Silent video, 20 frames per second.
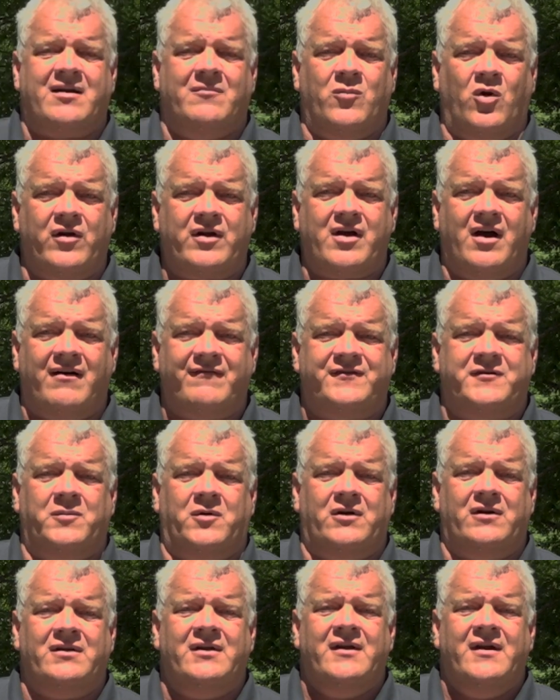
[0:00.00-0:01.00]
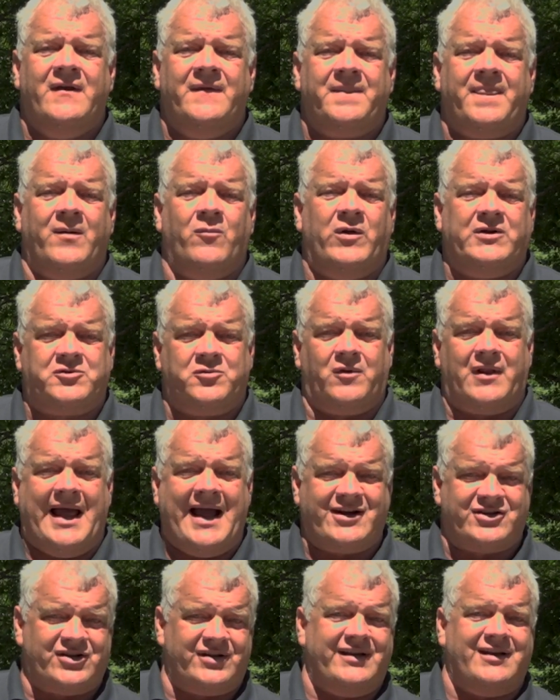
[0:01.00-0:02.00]
him more comfortable, which will
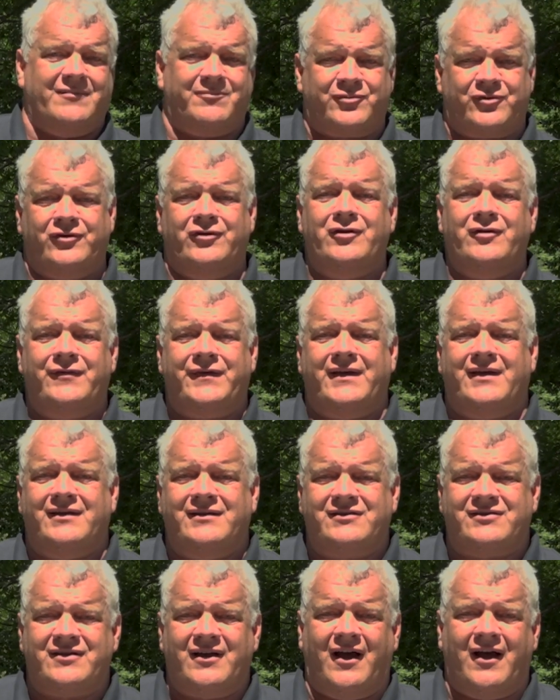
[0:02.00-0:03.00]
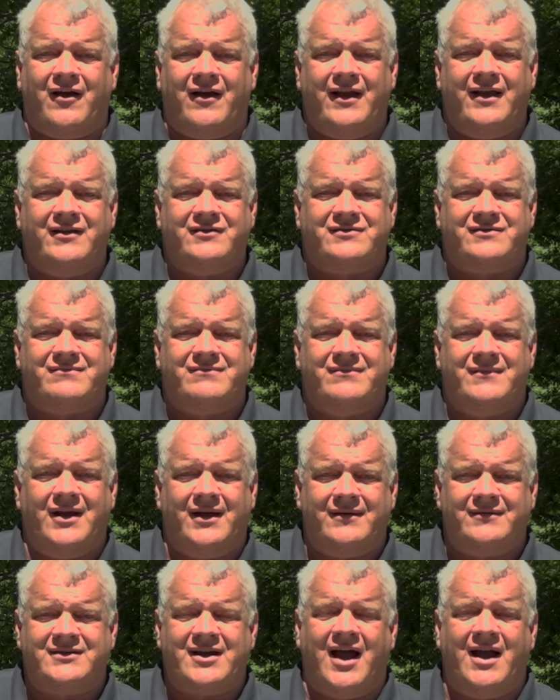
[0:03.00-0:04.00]
actually improve his
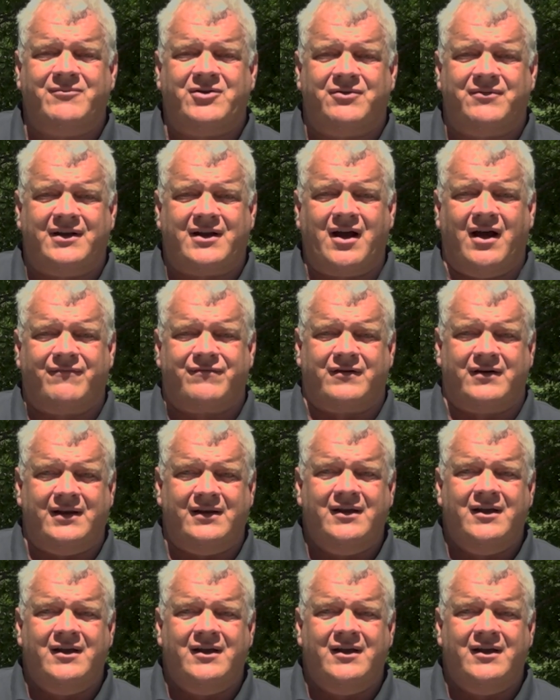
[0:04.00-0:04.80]
time to recovery.